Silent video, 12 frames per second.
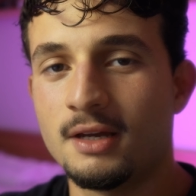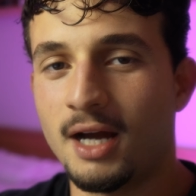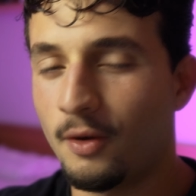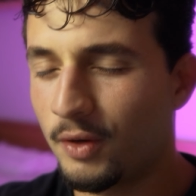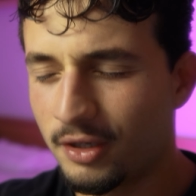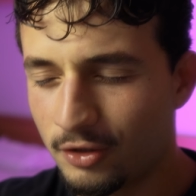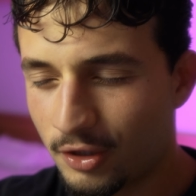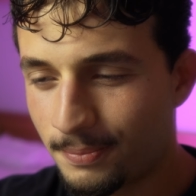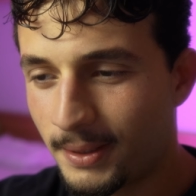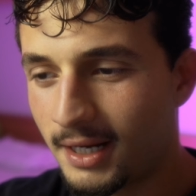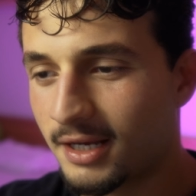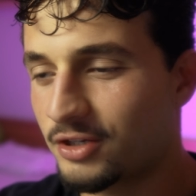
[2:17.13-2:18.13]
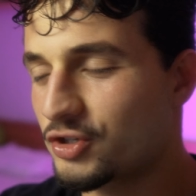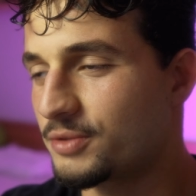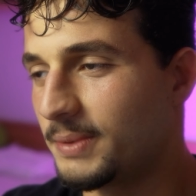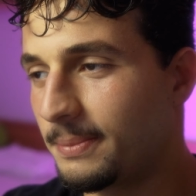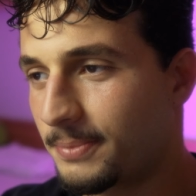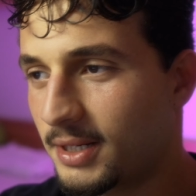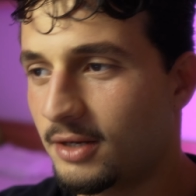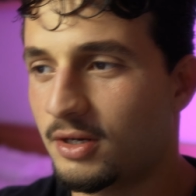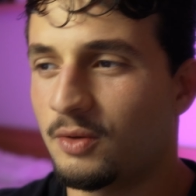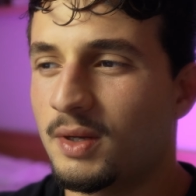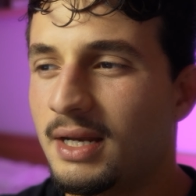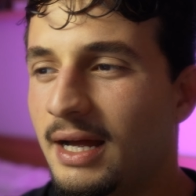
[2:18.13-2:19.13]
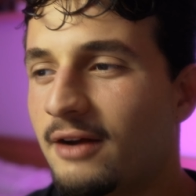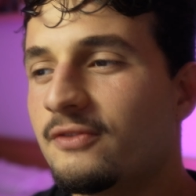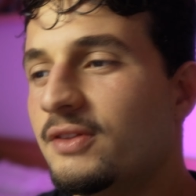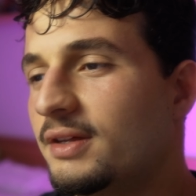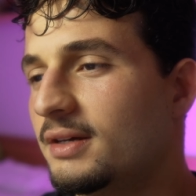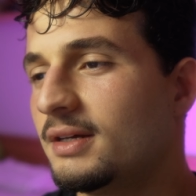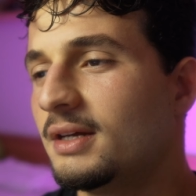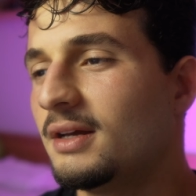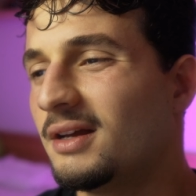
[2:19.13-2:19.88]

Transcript: I want to look back and just be proud. I want to have the